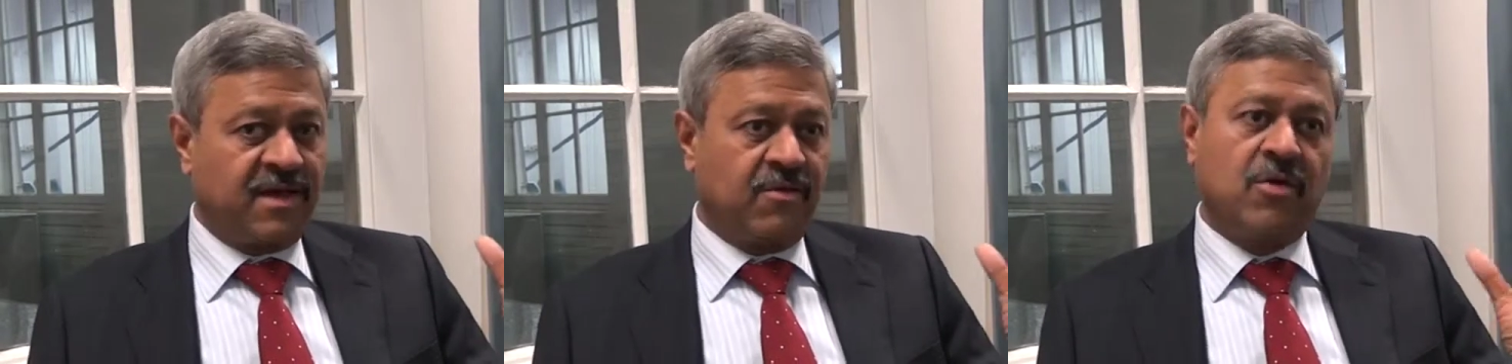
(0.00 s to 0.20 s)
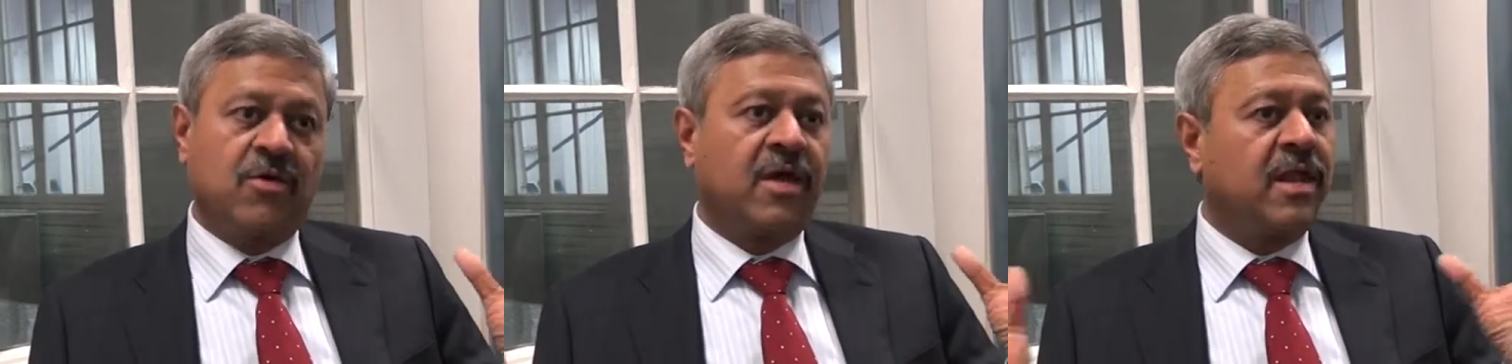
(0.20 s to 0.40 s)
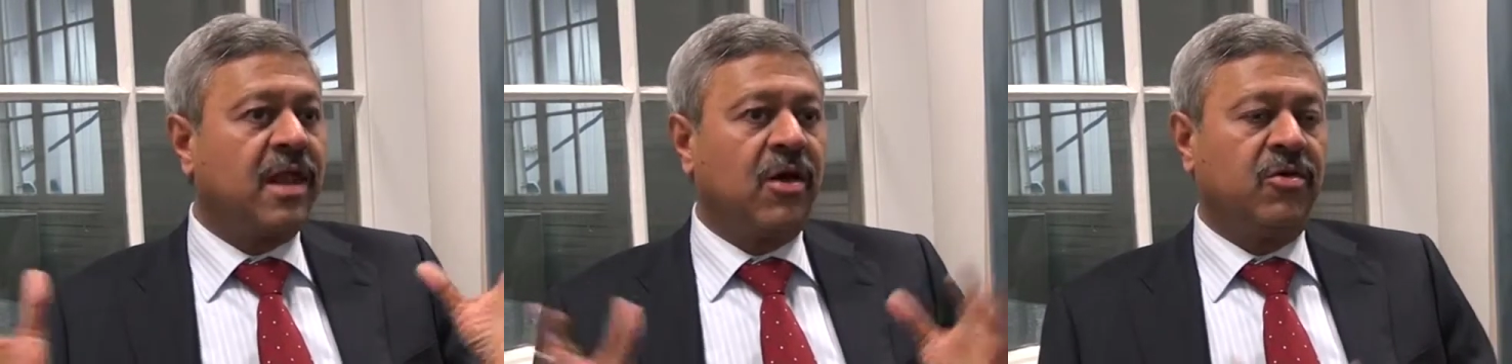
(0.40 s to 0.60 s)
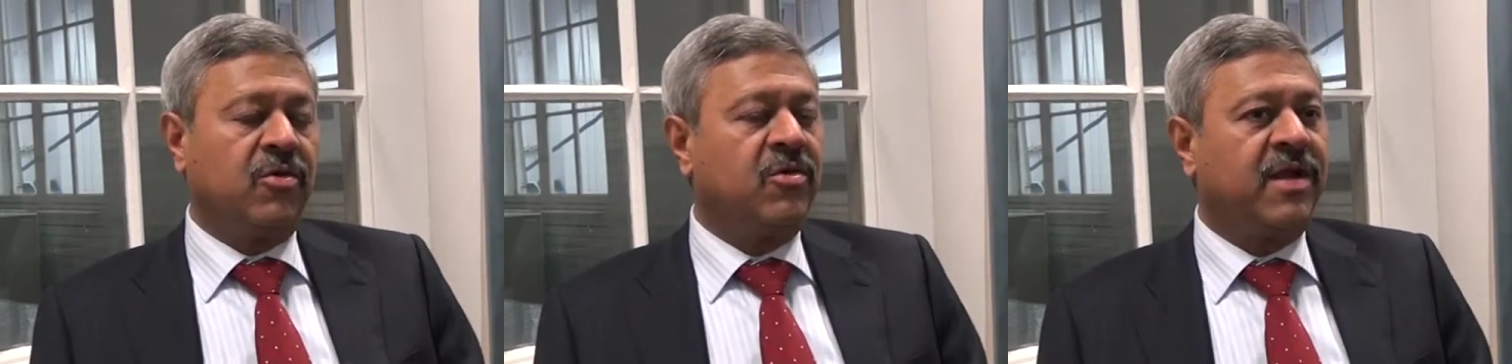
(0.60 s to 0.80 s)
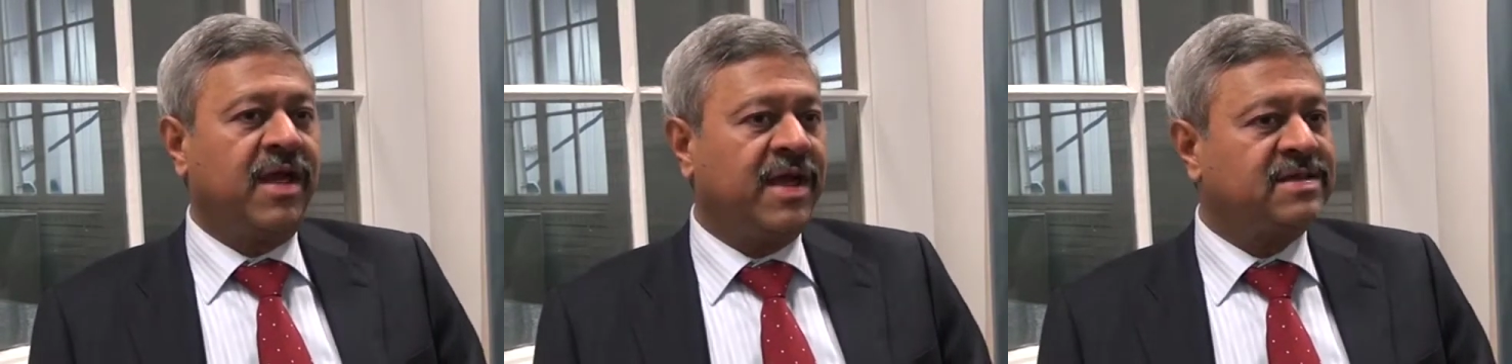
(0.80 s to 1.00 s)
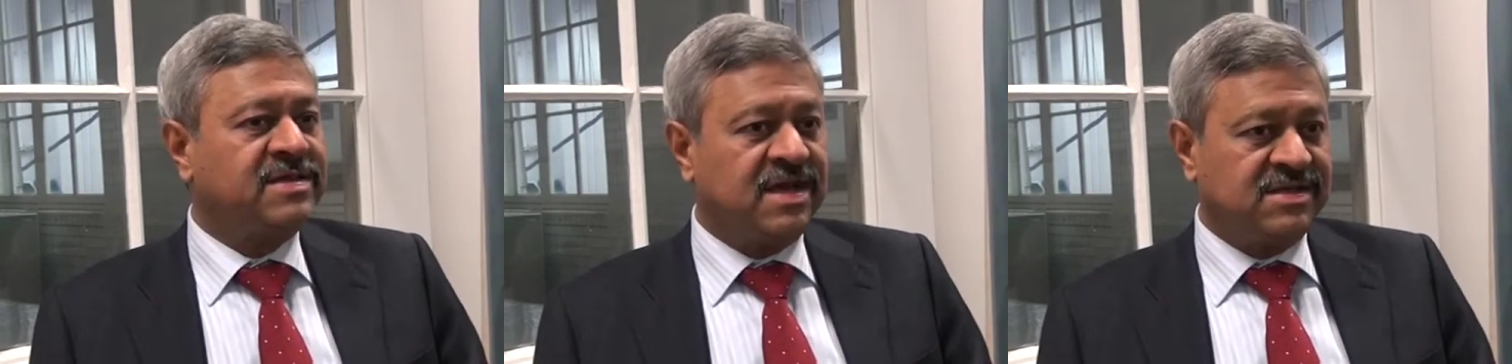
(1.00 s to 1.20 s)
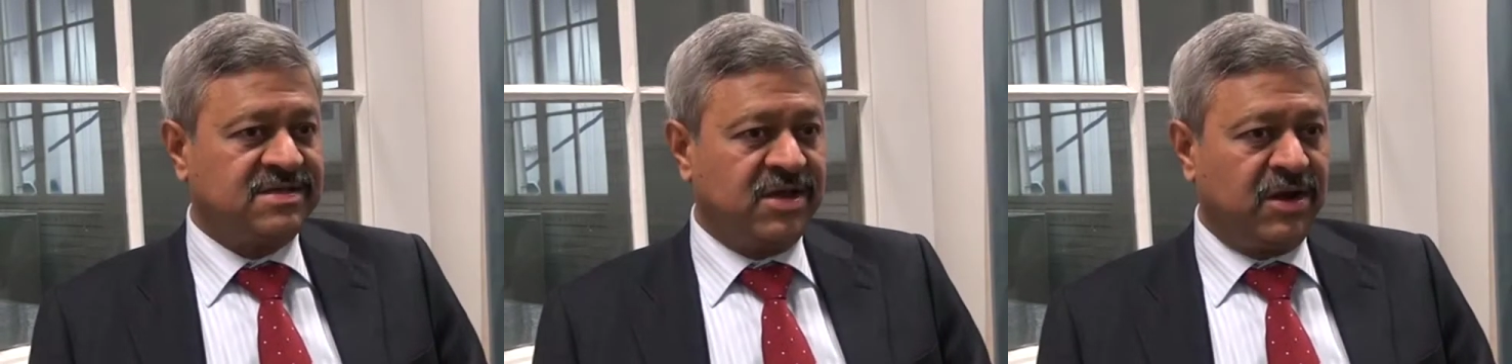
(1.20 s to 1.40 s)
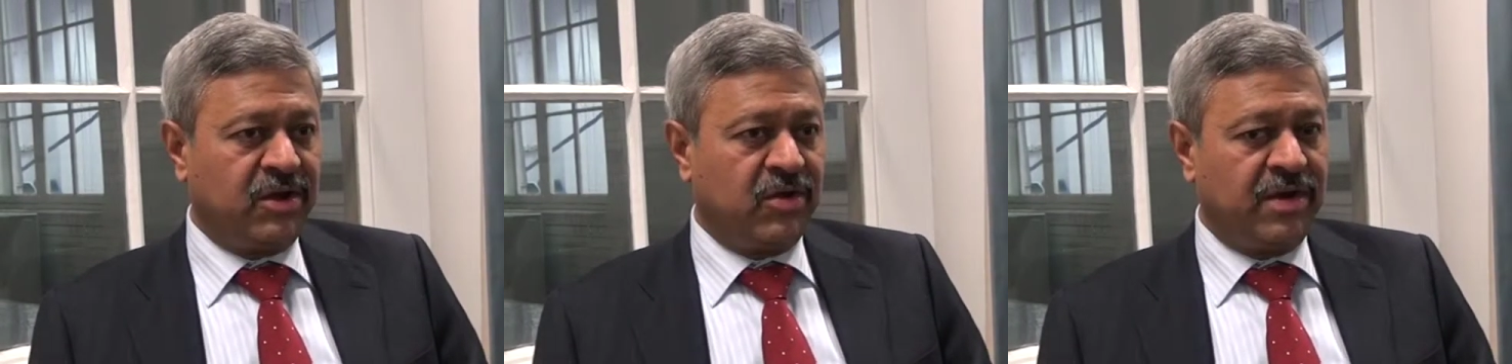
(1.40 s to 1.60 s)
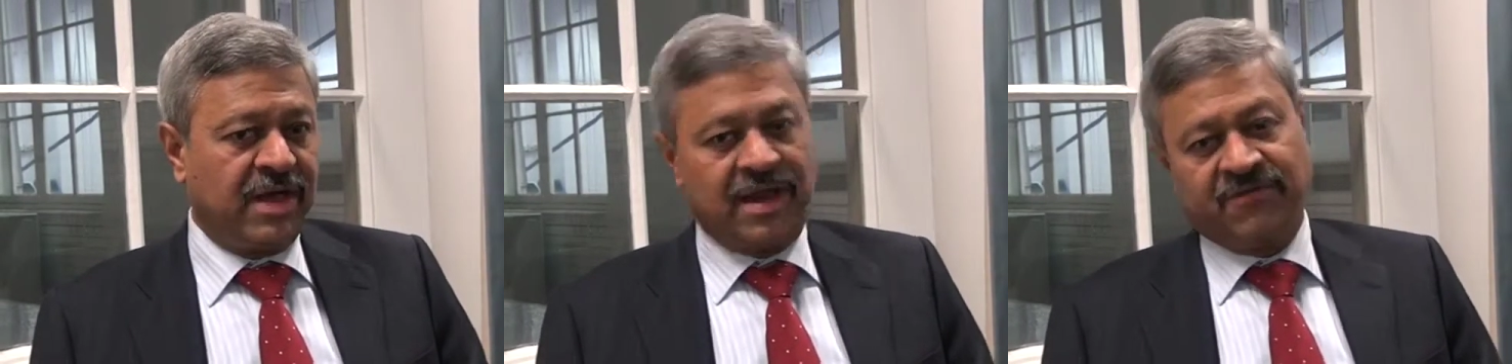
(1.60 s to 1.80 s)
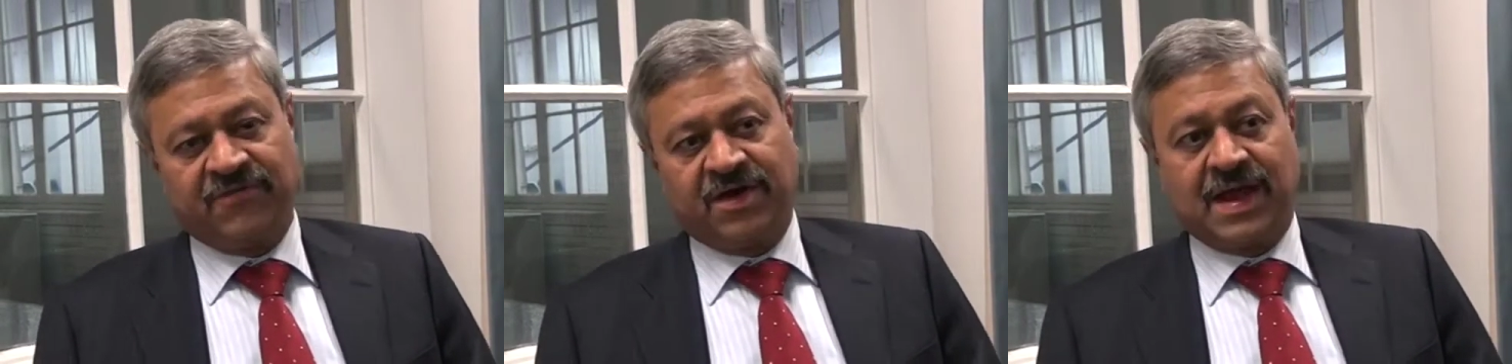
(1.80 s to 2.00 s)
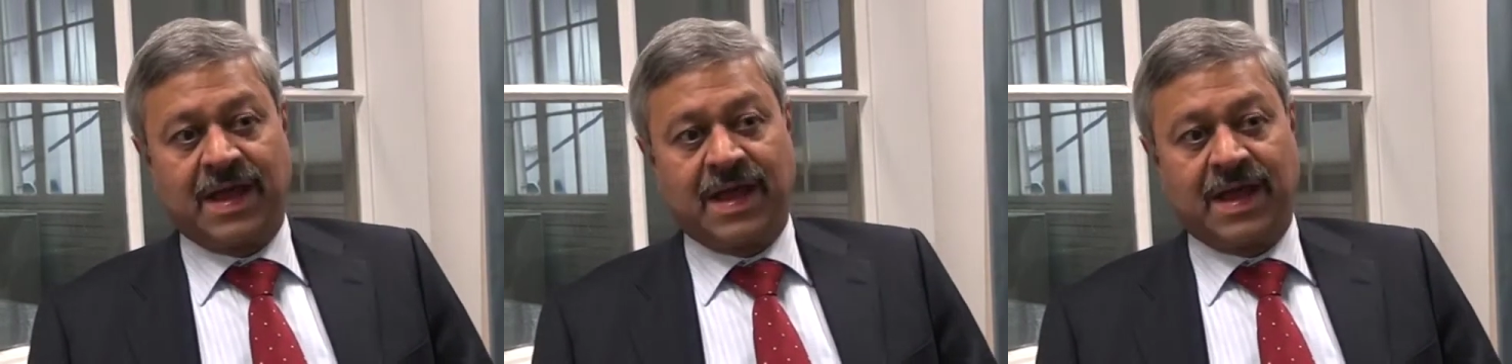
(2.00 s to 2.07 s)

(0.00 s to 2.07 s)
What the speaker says: okay, now you take charge and you deliver.